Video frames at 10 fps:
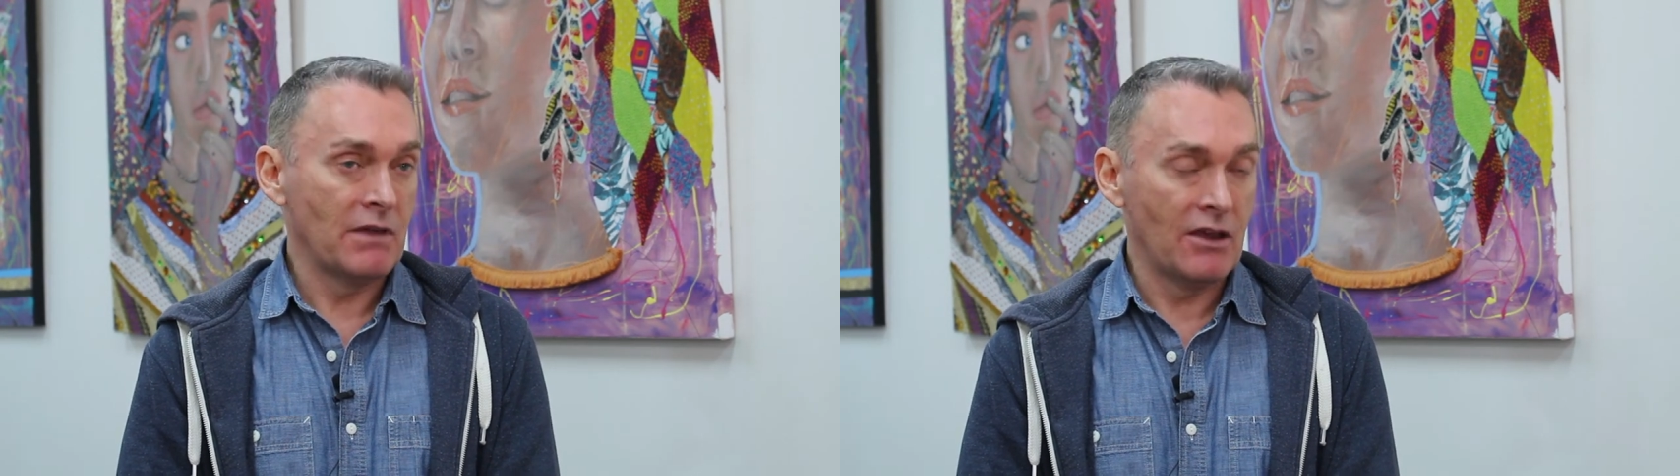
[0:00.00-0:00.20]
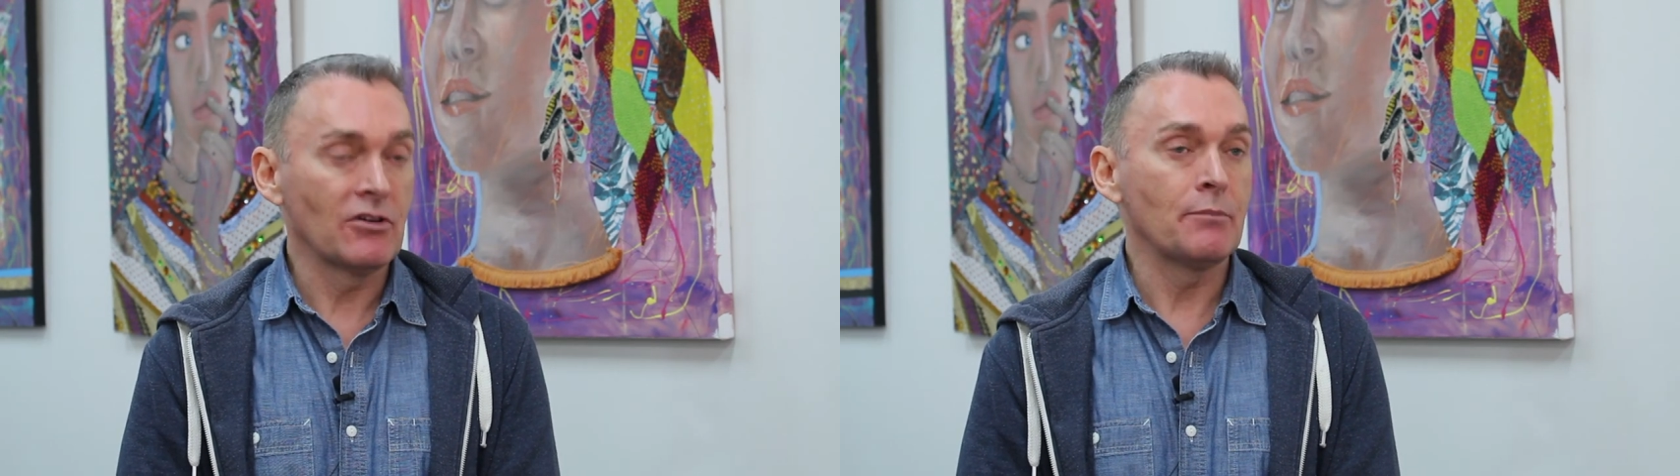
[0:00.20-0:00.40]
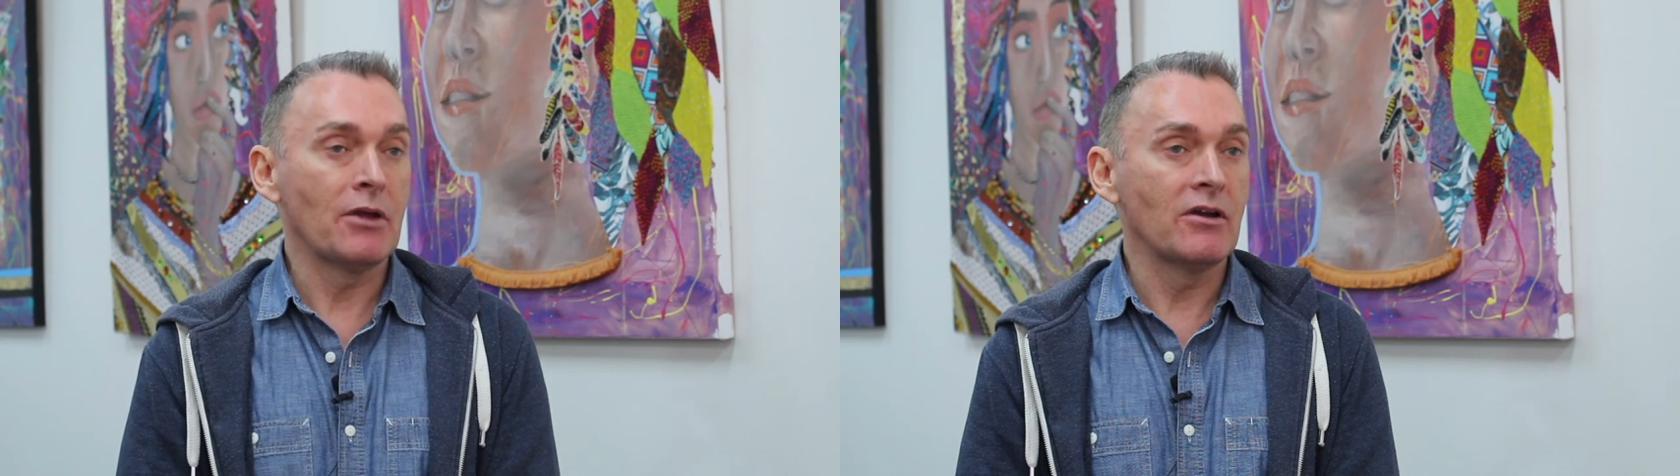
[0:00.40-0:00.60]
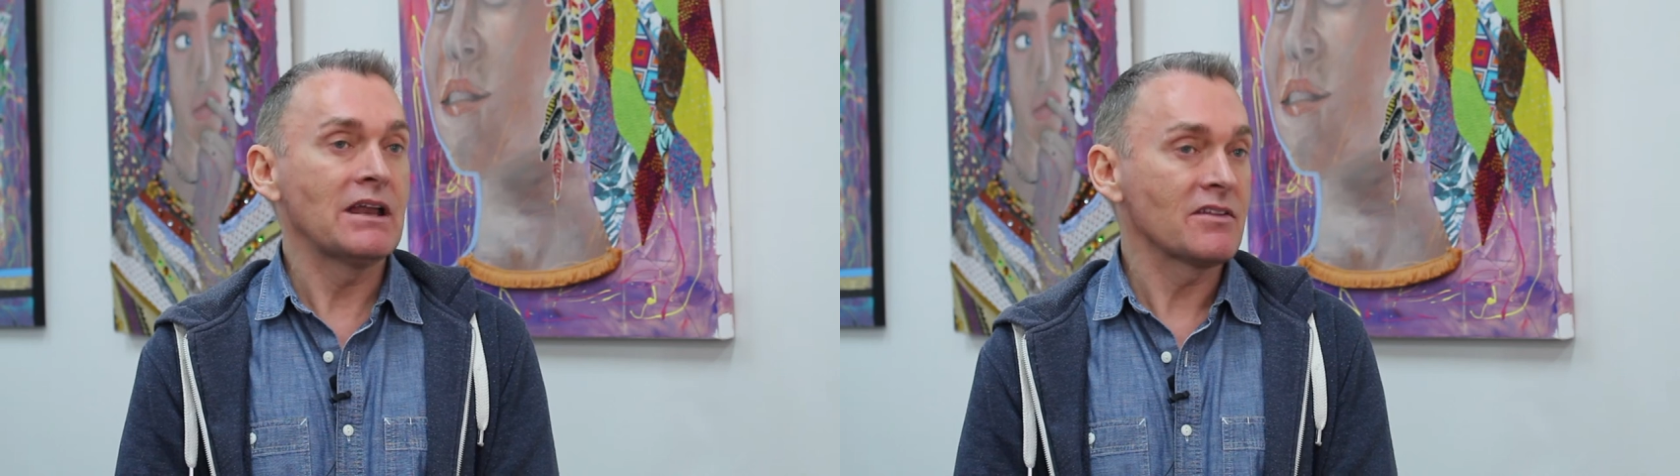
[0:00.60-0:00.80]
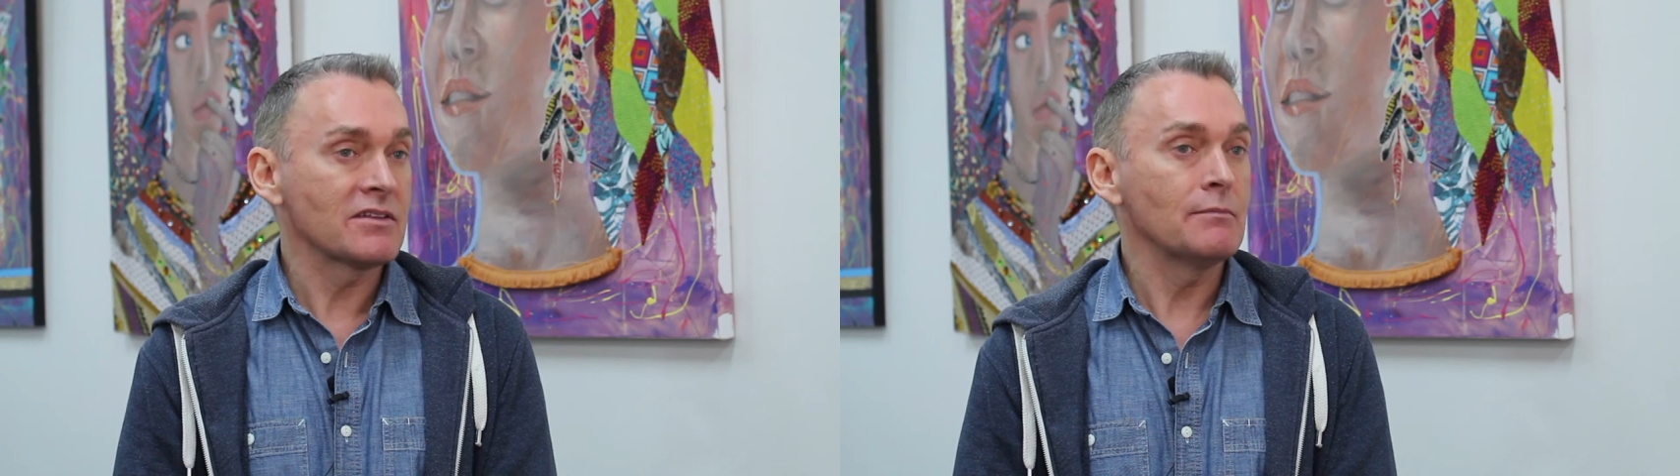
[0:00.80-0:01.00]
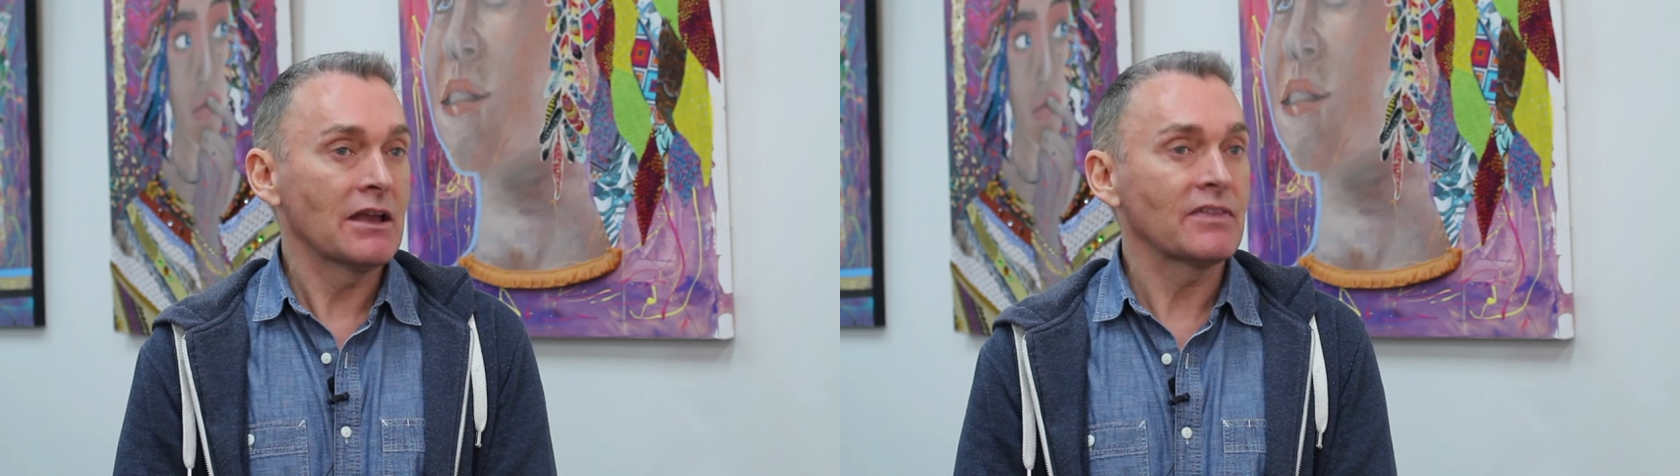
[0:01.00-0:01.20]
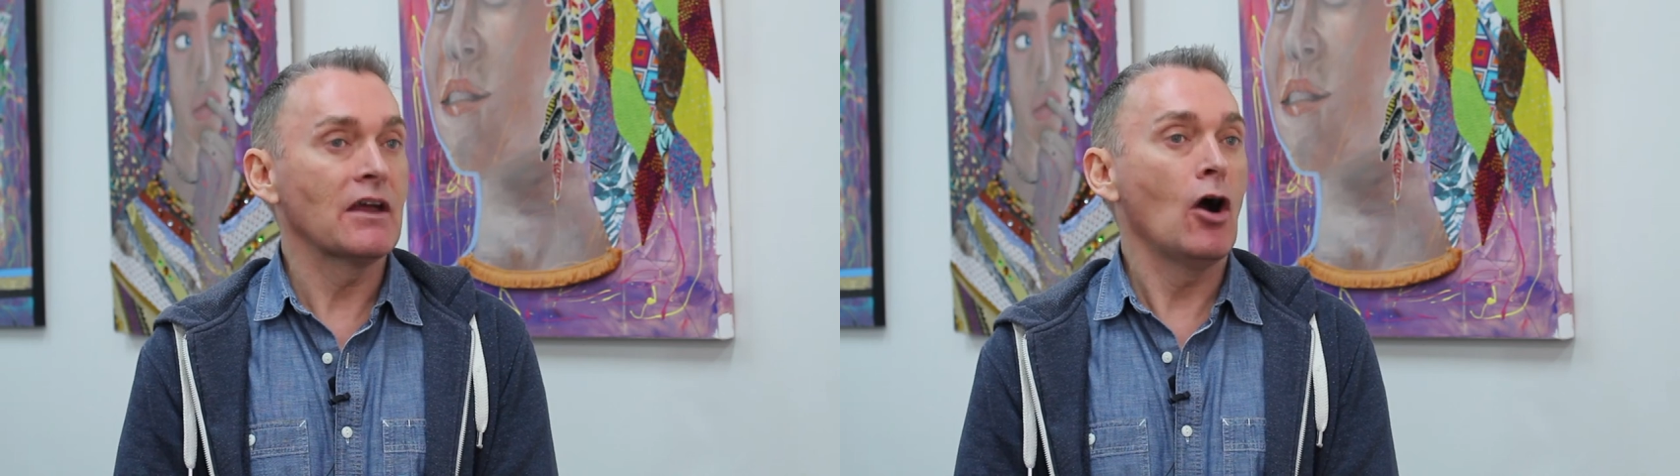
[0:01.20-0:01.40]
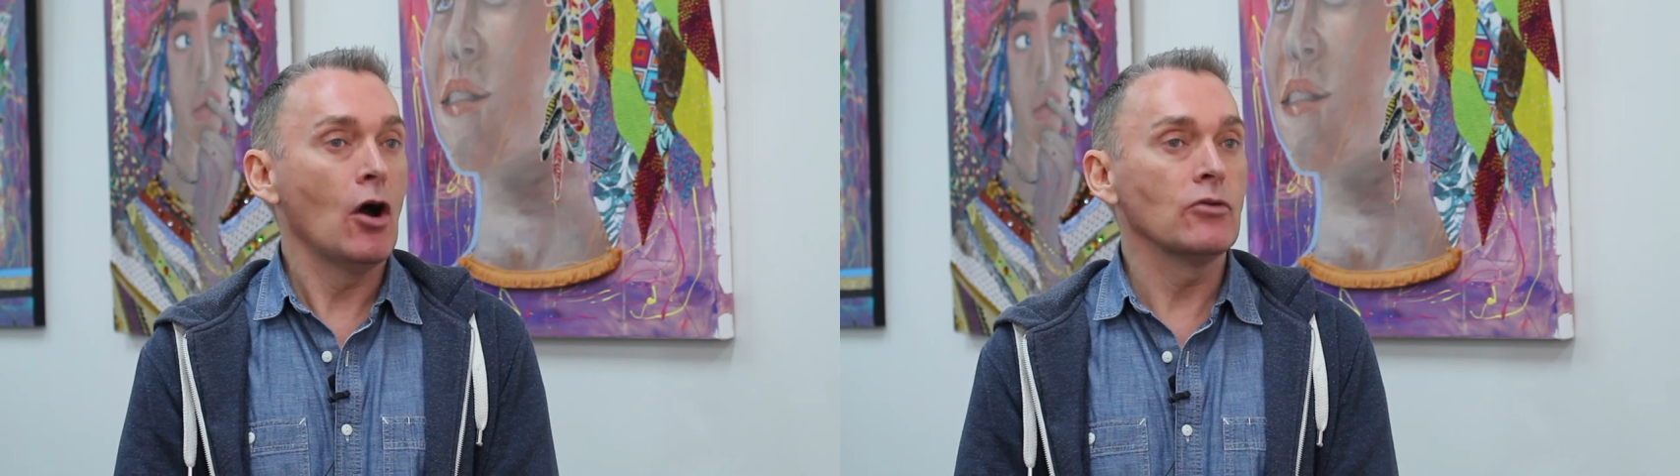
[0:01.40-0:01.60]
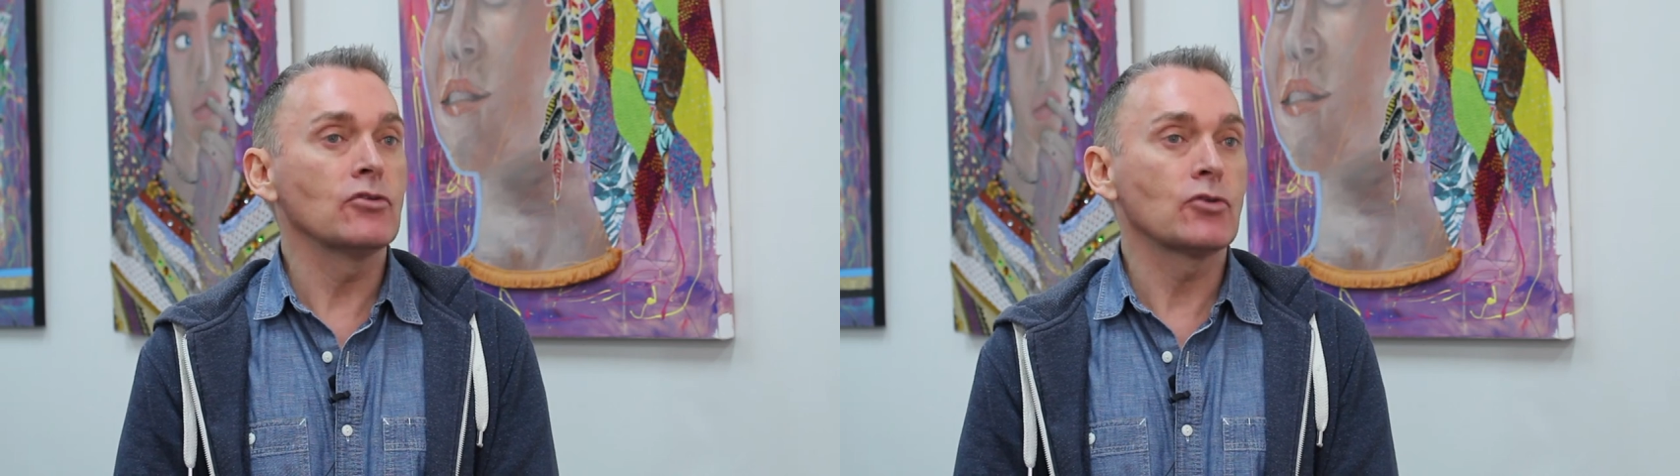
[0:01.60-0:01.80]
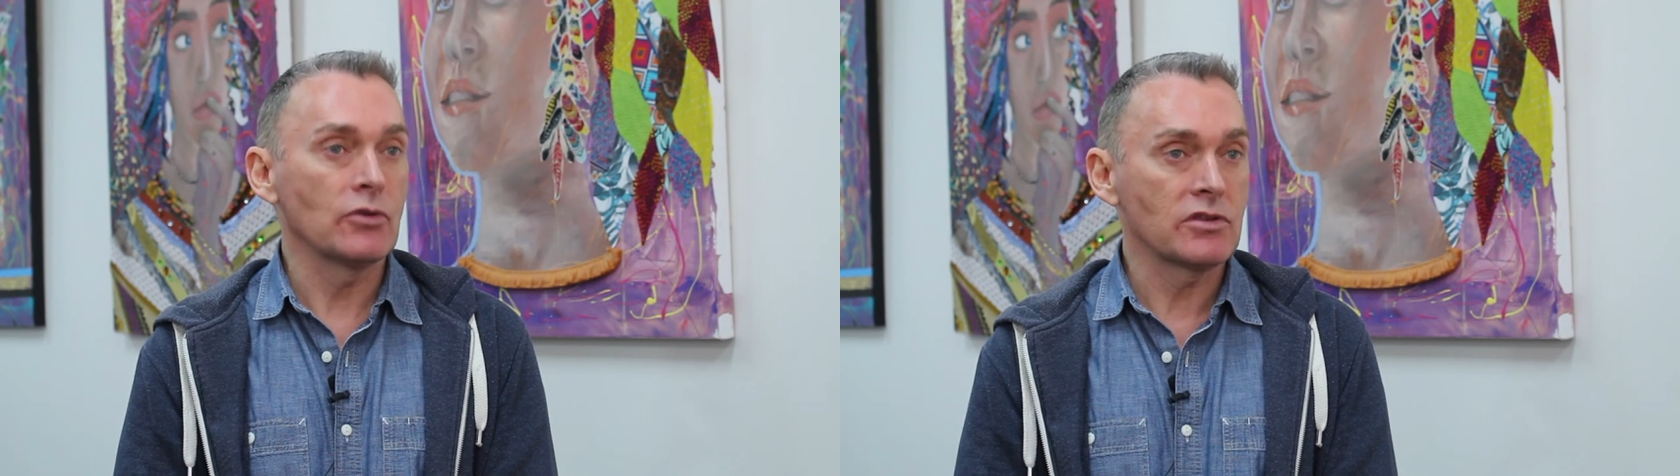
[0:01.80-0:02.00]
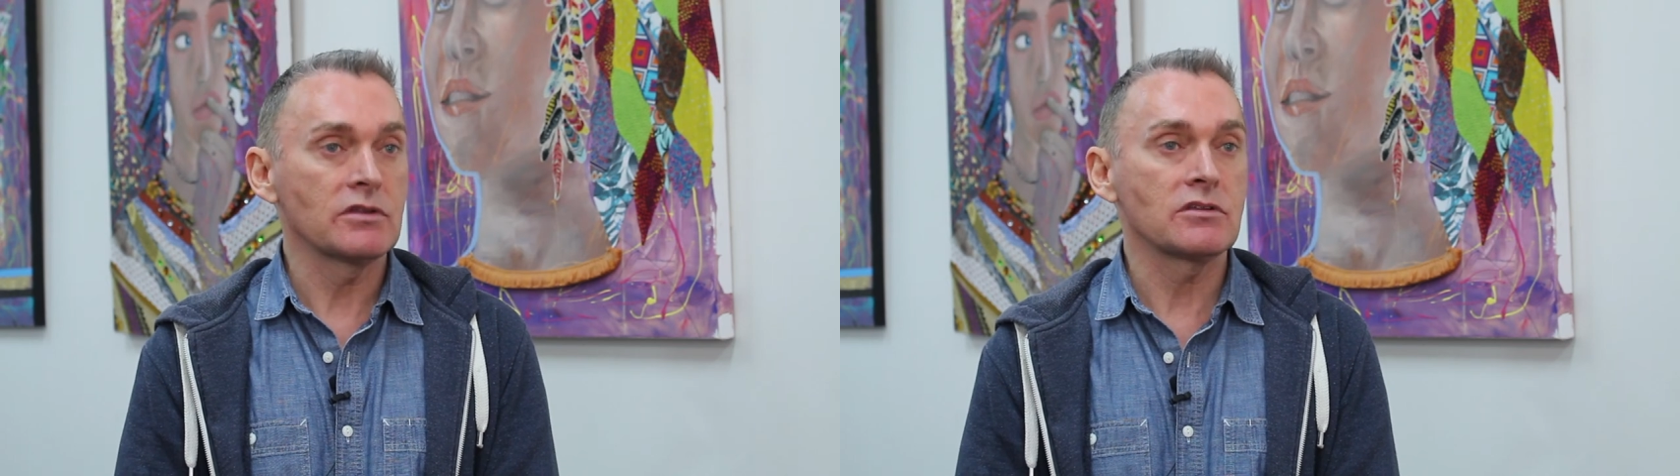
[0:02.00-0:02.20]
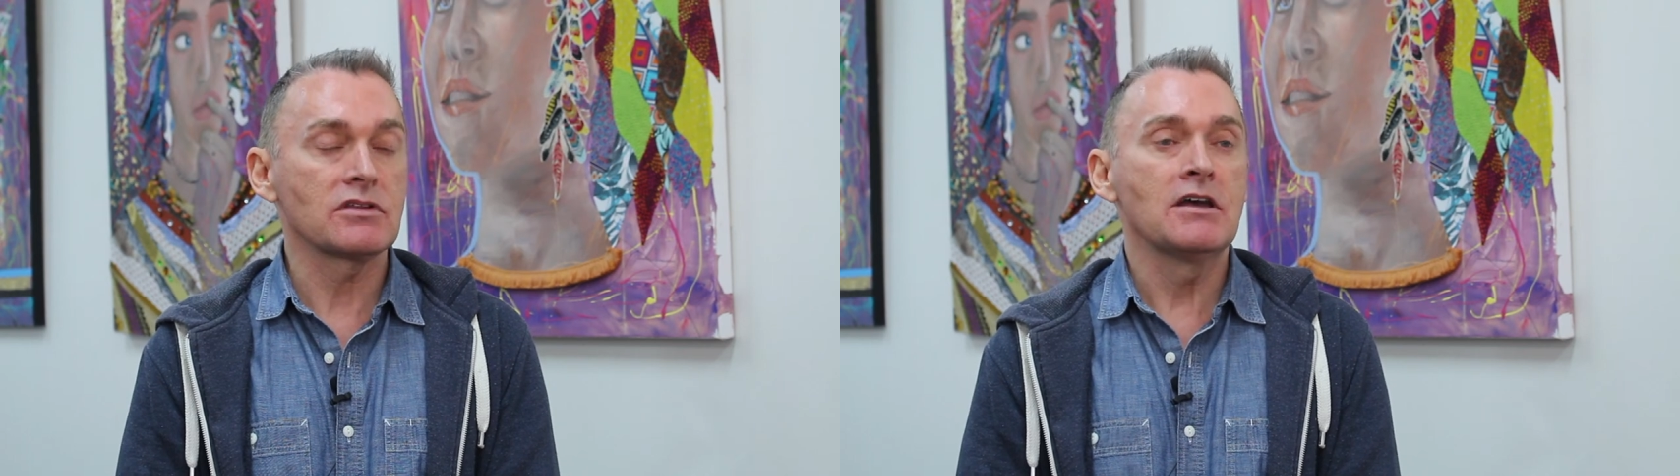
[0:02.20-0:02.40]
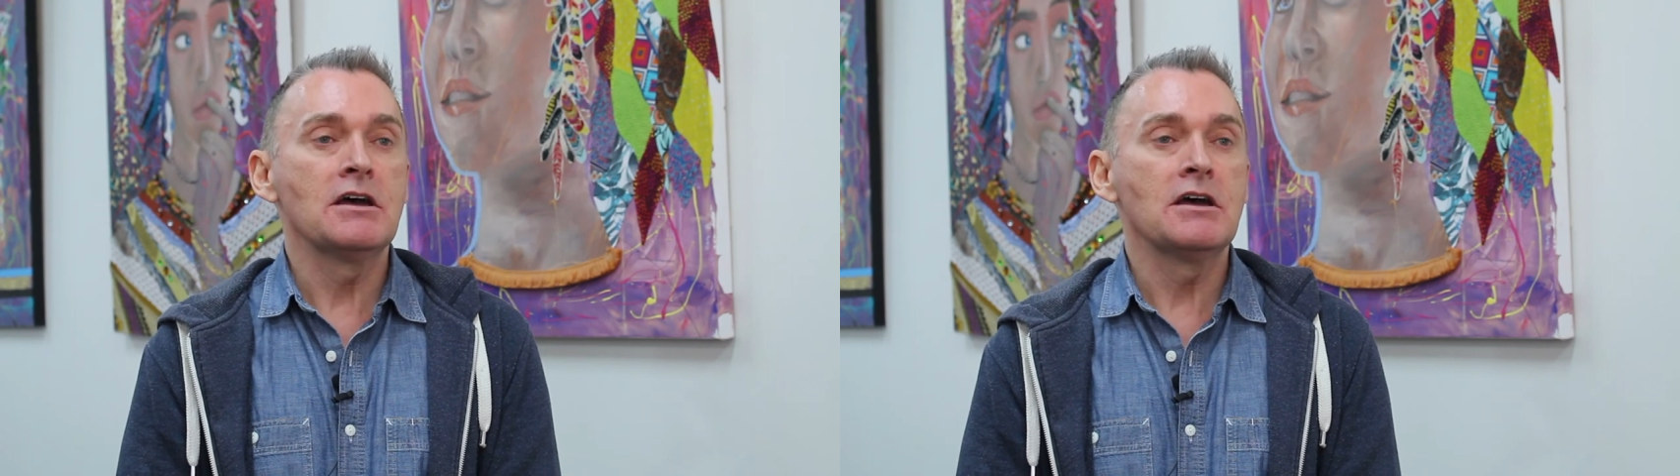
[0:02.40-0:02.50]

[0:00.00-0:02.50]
every parent has to make their own choices.